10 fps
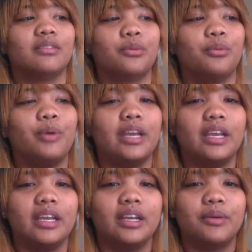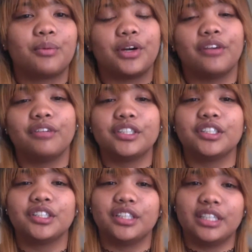We were
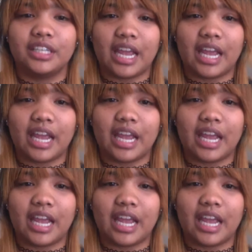originally